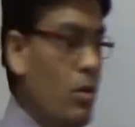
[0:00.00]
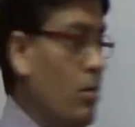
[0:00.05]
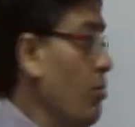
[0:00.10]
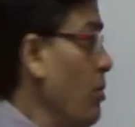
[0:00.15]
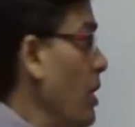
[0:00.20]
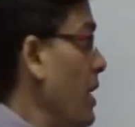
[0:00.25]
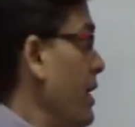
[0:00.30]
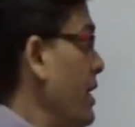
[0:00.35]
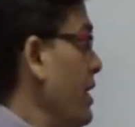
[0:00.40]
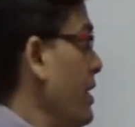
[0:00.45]

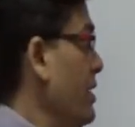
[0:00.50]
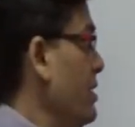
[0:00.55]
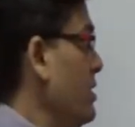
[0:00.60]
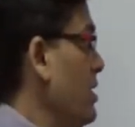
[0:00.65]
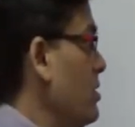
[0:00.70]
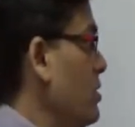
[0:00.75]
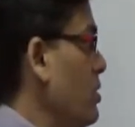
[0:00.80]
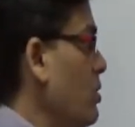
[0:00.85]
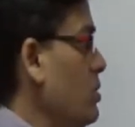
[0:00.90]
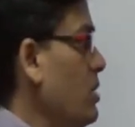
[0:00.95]
Marketing is a
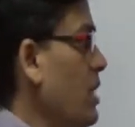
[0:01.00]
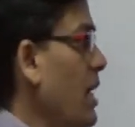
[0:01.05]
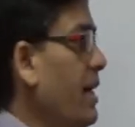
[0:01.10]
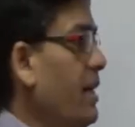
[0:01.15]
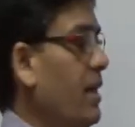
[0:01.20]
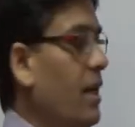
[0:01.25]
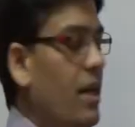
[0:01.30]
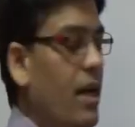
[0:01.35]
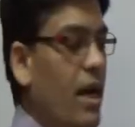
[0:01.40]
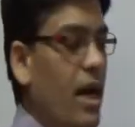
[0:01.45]

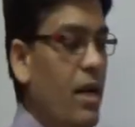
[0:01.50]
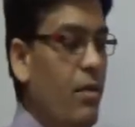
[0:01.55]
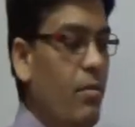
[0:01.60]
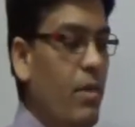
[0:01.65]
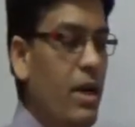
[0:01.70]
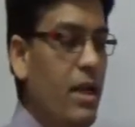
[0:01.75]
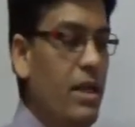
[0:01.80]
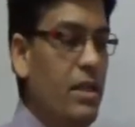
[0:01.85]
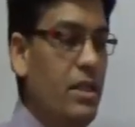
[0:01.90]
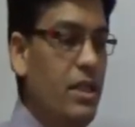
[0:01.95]
societal and
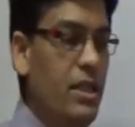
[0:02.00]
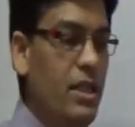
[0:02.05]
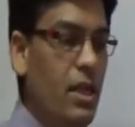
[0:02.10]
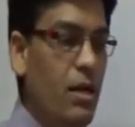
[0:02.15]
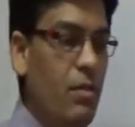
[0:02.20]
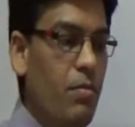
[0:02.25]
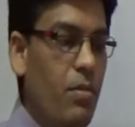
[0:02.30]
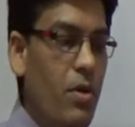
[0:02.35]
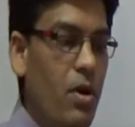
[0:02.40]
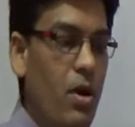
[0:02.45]

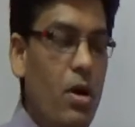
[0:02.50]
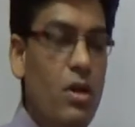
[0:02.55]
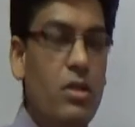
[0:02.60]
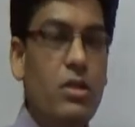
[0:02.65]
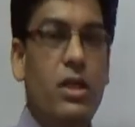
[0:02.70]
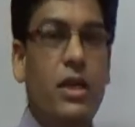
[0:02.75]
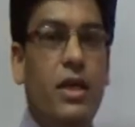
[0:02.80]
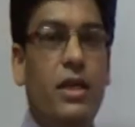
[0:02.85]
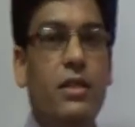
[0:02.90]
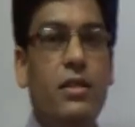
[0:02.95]
managerial
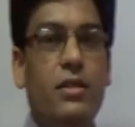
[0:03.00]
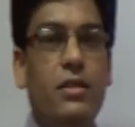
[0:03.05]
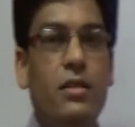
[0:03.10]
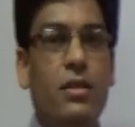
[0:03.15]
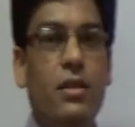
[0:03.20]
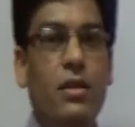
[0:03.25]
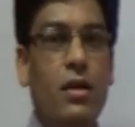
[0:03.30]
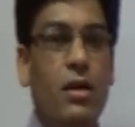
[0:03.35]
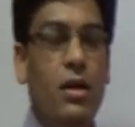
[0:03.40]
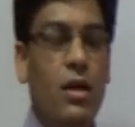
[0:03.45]
process
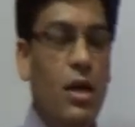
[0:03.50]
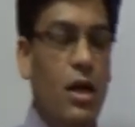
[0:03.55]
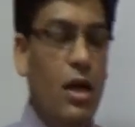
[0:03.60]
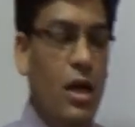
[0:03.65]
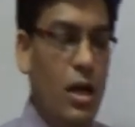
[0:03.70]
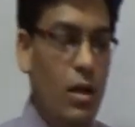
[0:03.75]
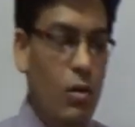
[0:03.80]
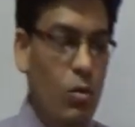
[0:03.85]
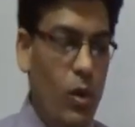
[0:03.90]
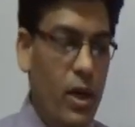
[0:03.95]

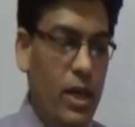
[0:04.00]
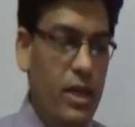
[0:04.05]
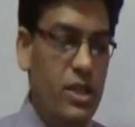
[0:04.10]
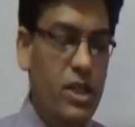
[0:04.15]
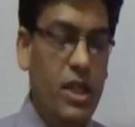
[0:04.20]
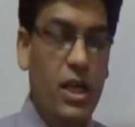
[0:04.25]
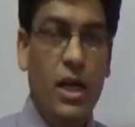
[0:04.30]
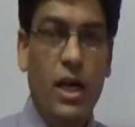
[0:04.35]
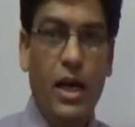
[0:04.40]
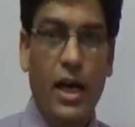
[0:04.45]
in which
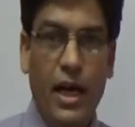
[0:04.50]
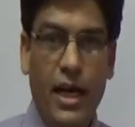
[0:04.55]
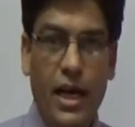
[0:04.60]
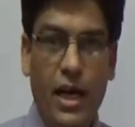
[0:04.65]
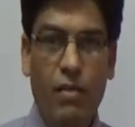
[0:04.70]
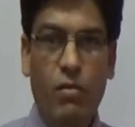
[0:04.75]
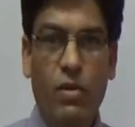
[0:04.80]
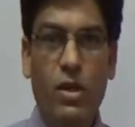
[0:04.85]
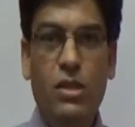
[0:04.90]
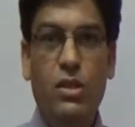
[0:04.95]

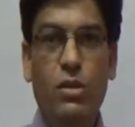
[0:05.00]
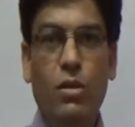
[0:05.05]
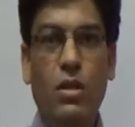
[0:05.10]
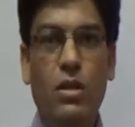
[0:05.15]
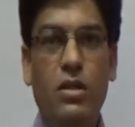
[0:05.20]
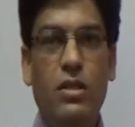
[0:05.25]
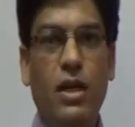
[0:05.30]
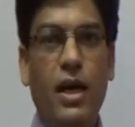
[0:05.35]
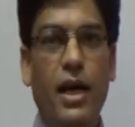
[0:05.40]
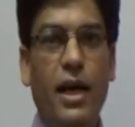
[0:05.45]

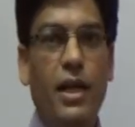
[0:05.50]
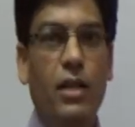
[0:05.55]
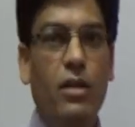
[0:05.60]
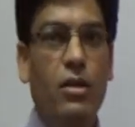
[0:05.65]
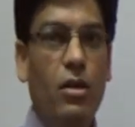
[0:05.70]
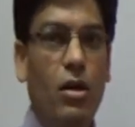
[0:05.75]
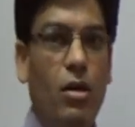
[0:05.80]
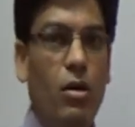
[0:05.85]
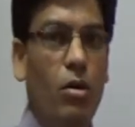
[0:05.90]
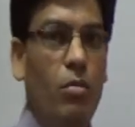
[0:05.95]
individuals and
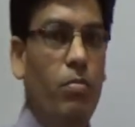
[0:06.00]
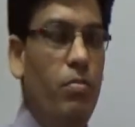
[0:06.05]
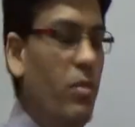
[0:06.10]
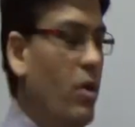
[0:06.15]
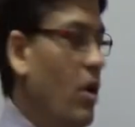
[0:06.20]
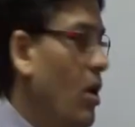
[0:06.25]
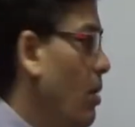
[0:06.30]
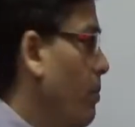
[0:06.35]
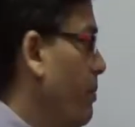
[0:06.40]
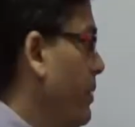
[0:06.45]
groups
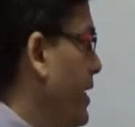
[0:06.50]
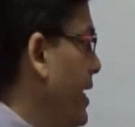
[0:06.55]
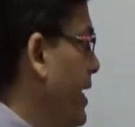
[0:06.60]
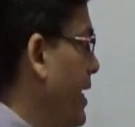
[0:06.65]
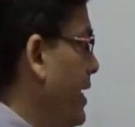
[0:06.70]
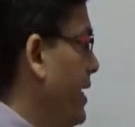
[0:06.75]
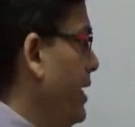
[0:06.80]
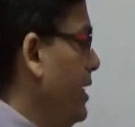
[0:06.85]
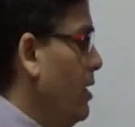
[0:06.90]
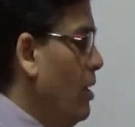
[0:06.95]

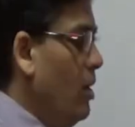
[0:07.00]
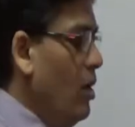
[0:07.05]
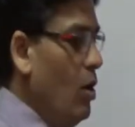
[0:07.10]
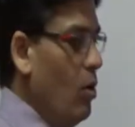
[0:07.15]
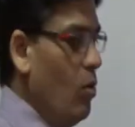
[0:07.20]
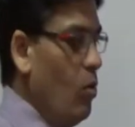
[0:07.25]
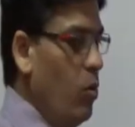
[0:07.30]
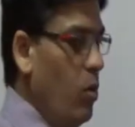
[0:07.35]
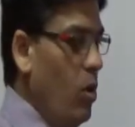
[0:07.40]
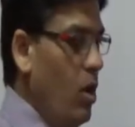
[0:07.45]
obtain
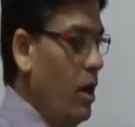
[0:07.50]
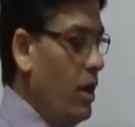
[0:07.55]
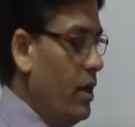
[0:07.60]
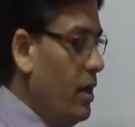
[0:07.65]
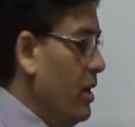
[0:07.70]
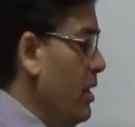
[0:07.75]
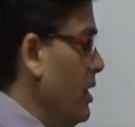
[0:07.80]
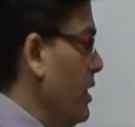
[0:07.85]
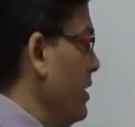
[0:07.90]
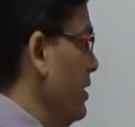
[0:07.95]

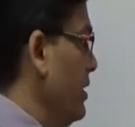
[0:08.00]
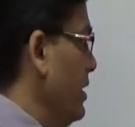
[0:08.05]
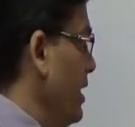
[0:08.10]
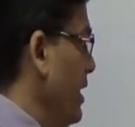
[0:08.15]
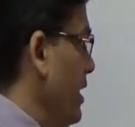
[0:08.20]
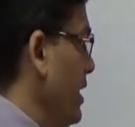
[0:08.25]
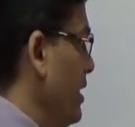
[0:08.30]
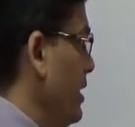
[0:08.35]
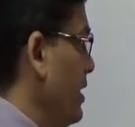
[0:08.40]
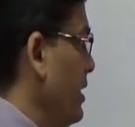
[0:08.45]
what
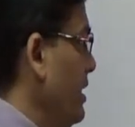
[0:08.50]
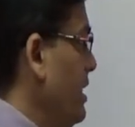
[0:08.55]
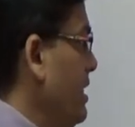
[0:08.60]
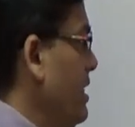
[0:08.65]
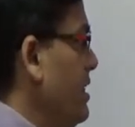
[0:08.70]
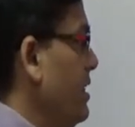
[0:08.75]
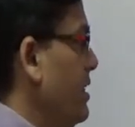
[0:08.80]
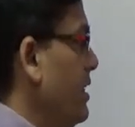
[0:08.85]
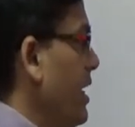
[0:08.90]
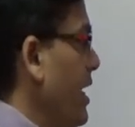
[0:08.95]
they
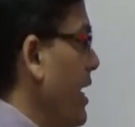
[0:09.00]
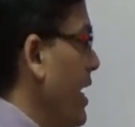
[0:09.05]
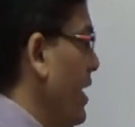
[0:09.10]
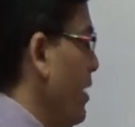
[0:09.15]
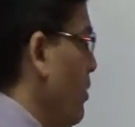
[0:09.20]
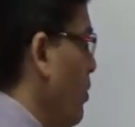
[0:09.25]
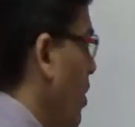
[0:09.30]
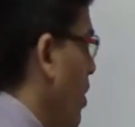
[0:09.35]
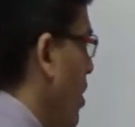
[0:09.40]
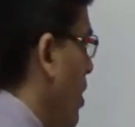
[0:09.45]
need
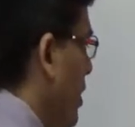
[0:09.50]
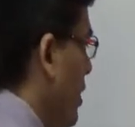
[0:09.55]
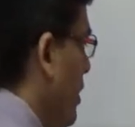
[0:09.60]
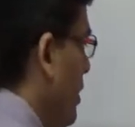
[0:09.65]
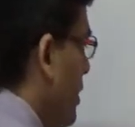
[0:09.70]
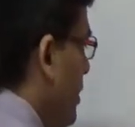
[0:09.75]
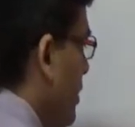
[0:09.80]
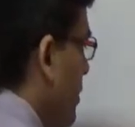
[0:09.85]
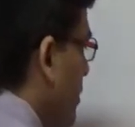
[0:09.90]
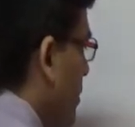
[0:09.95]
and want